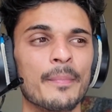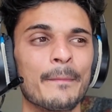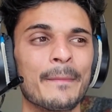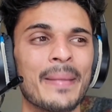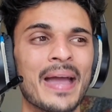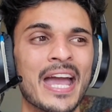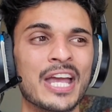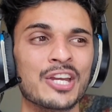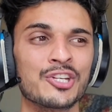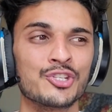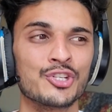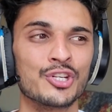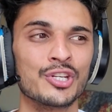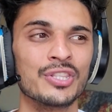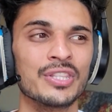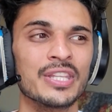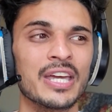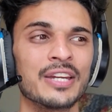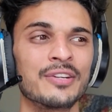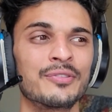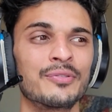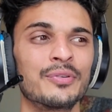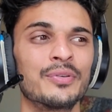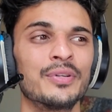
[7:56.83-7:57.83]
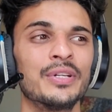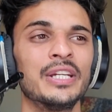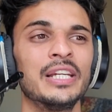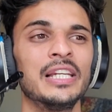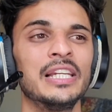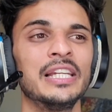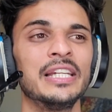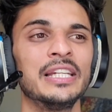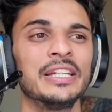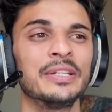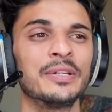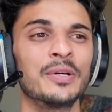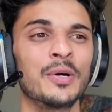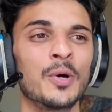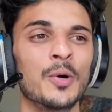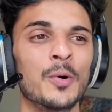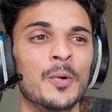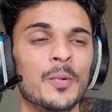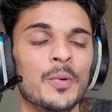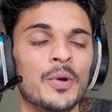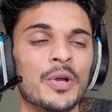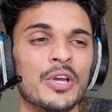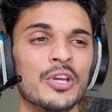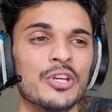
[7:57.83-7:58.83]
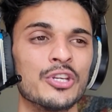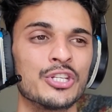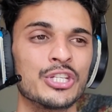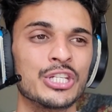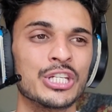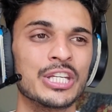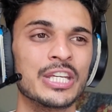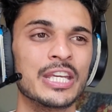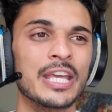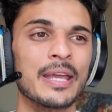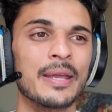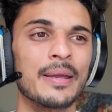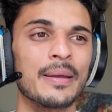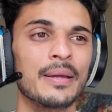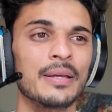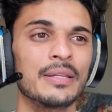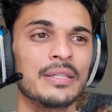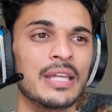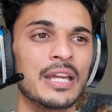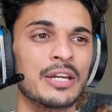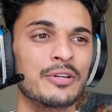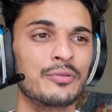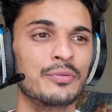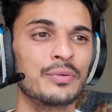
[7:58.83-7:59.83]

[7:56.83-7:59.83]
passion that really, you know, she came, that